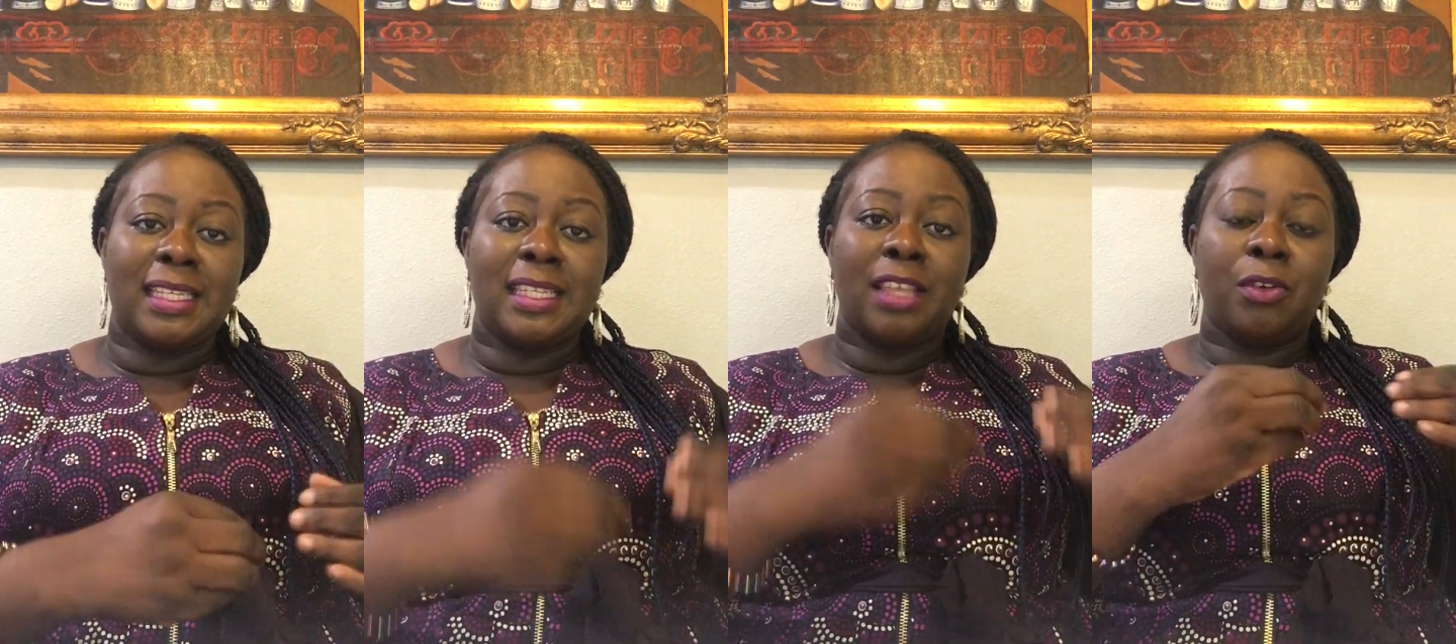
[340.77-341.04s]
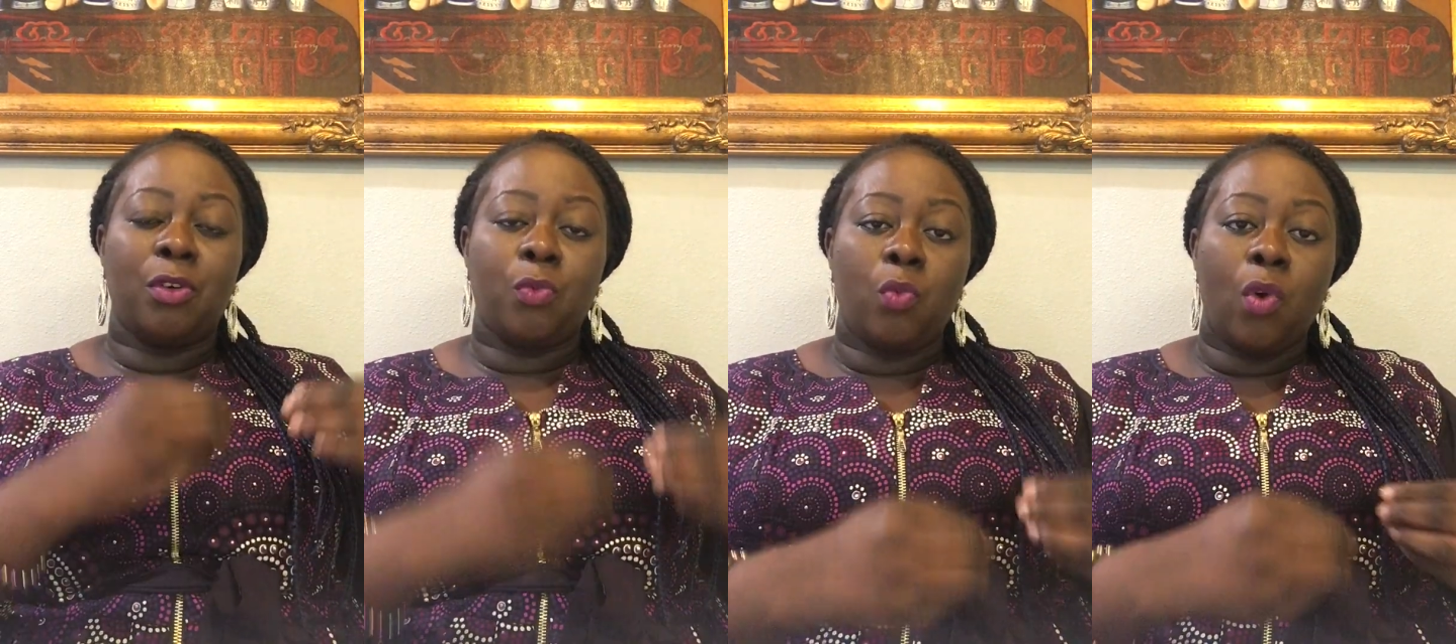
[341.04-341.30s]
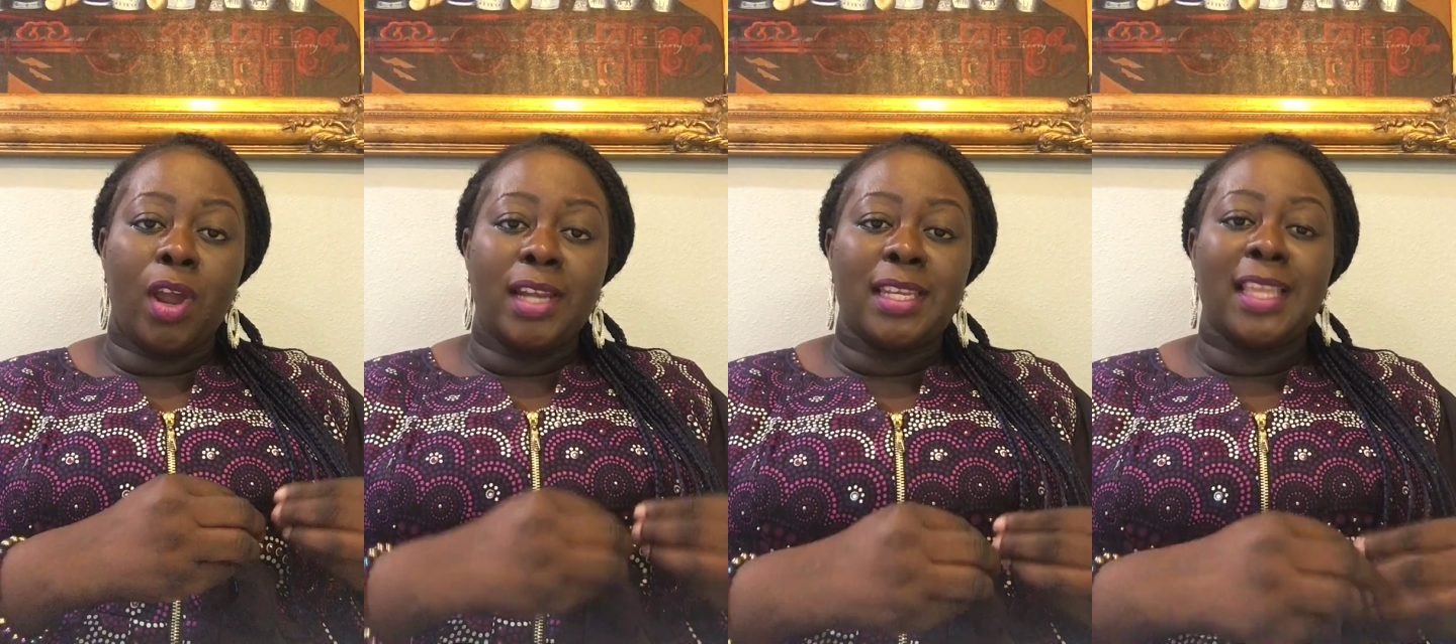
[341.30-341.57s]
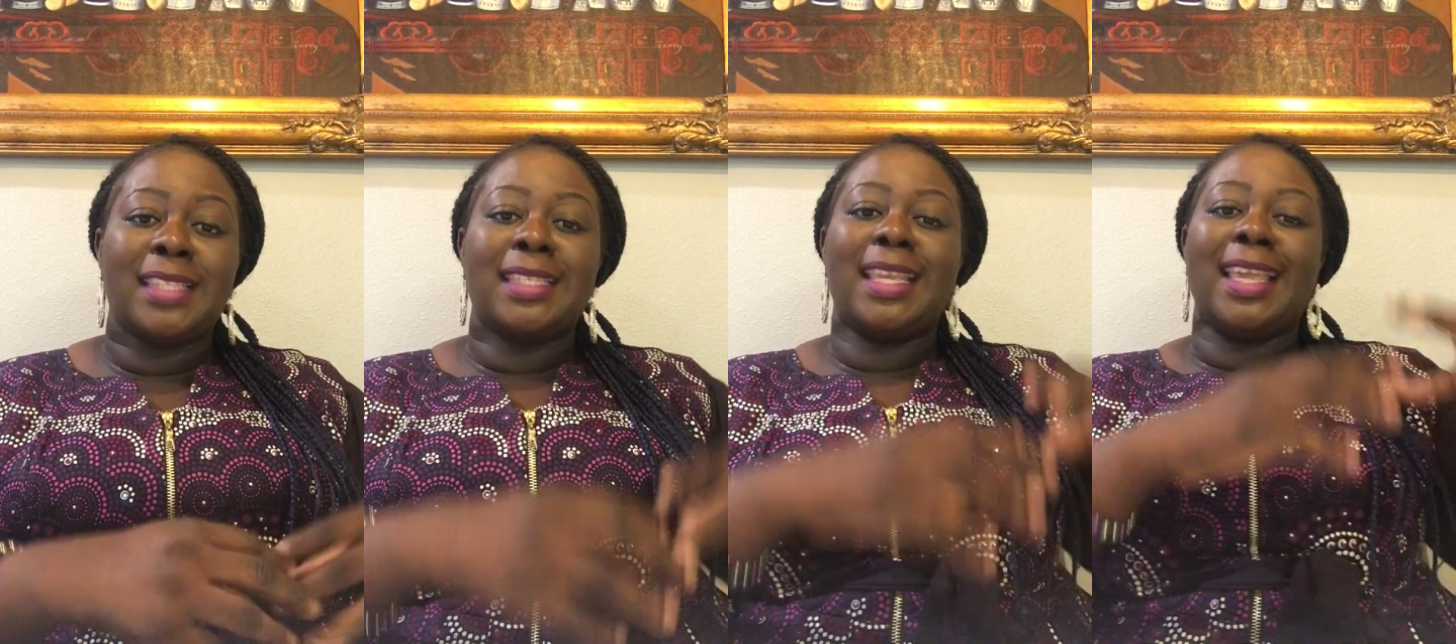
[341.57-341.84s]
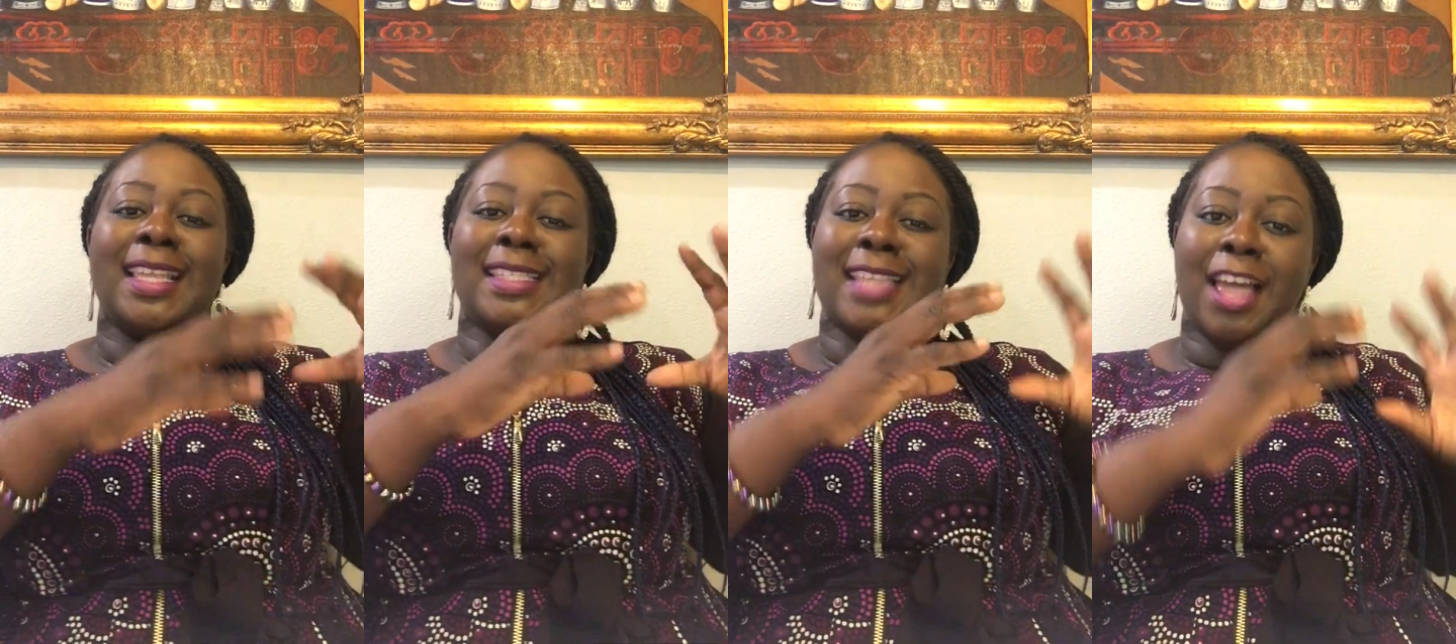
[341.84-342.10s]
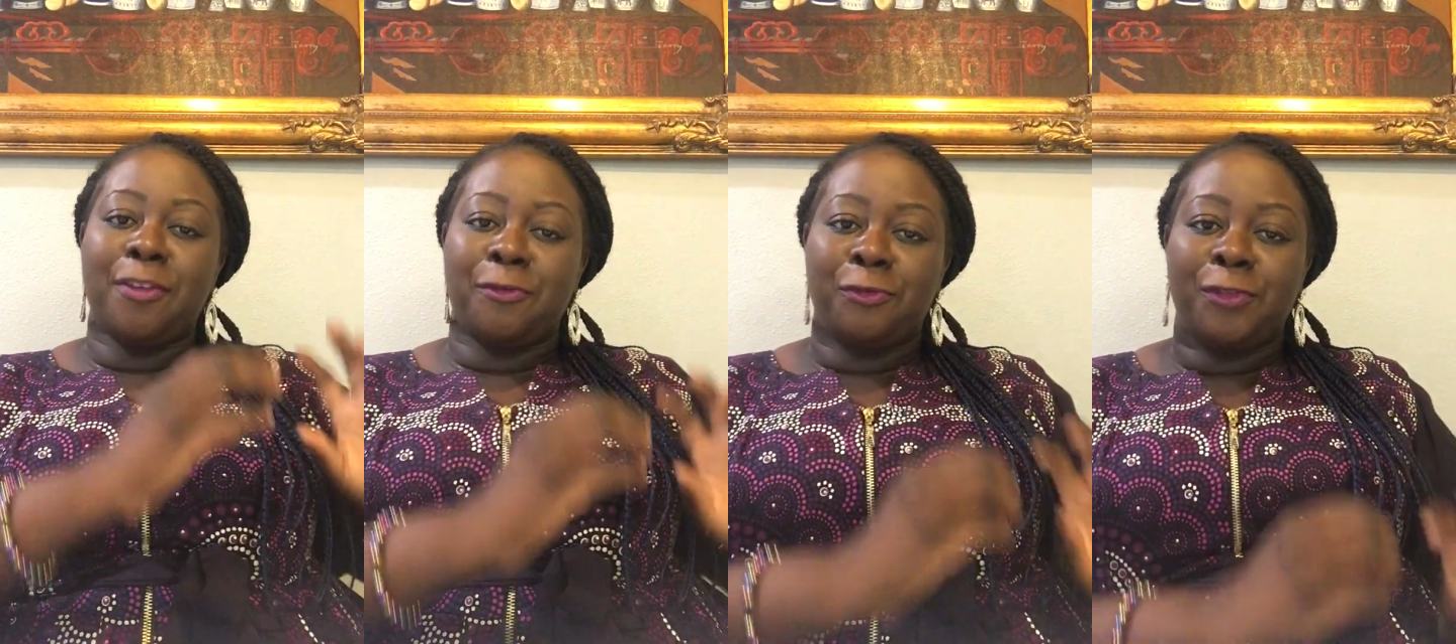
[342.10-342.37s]
the reward is
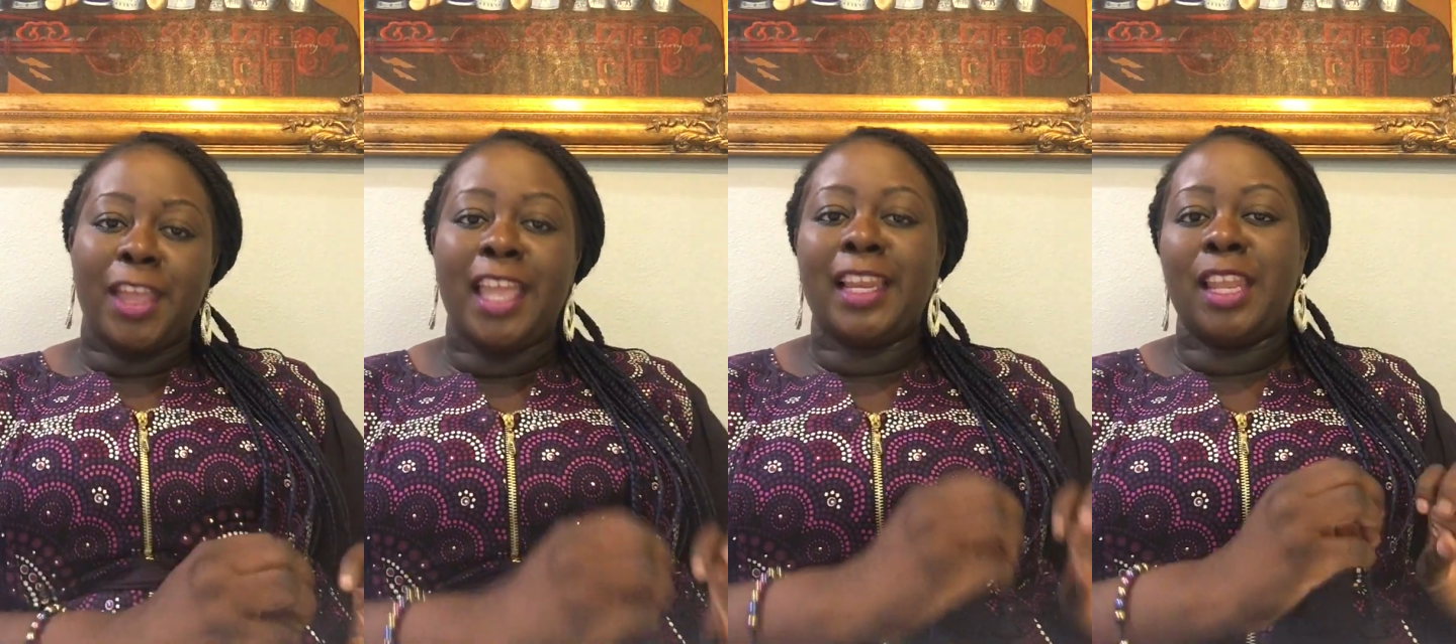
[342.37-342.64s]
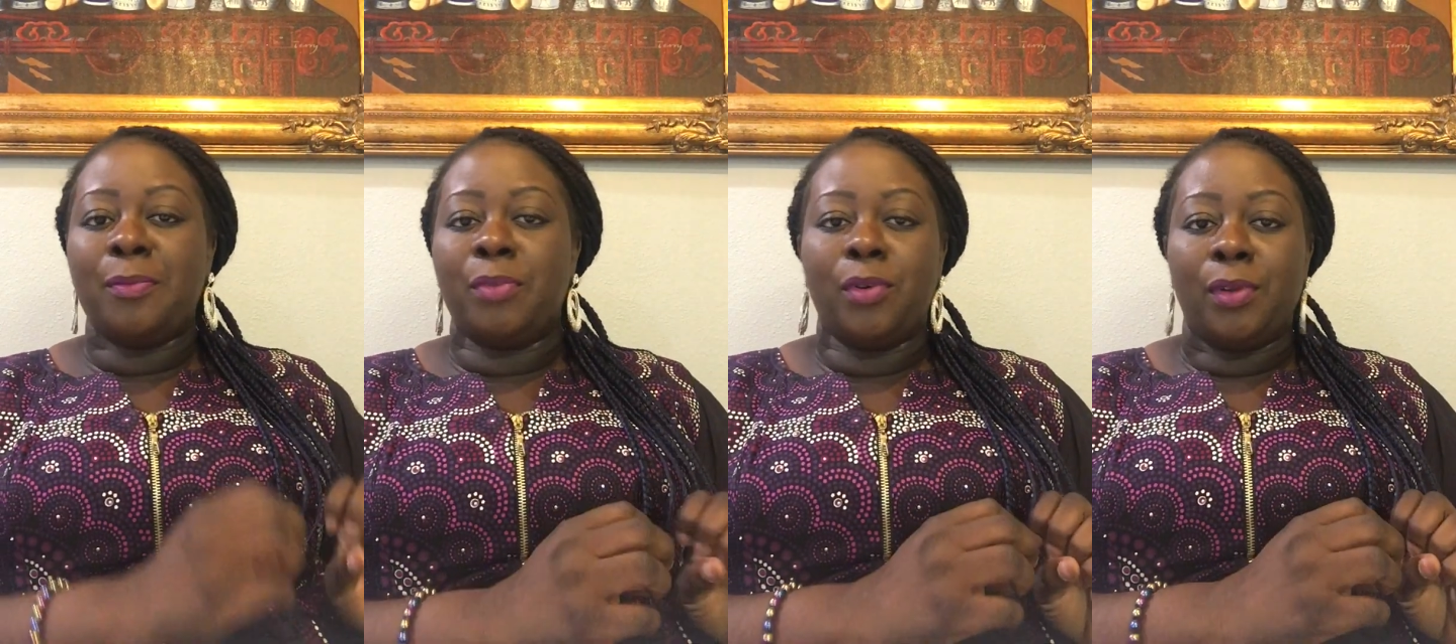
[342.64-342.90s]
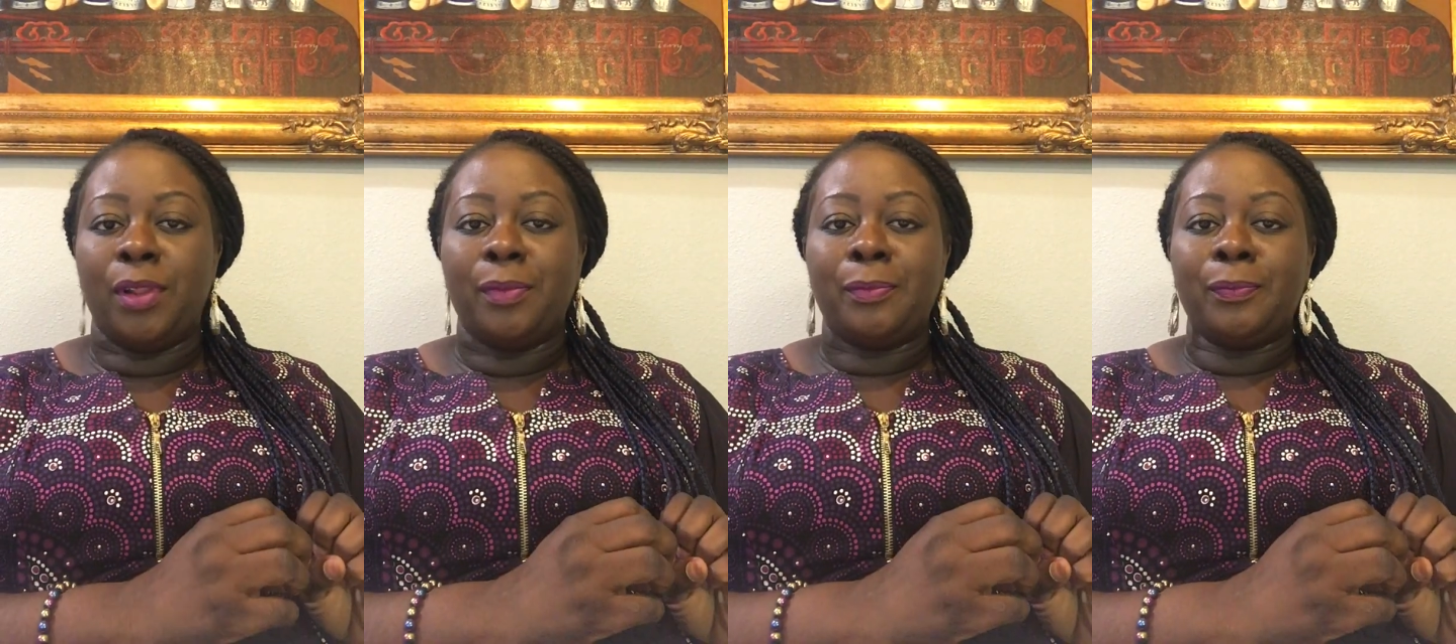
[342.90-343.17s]
available.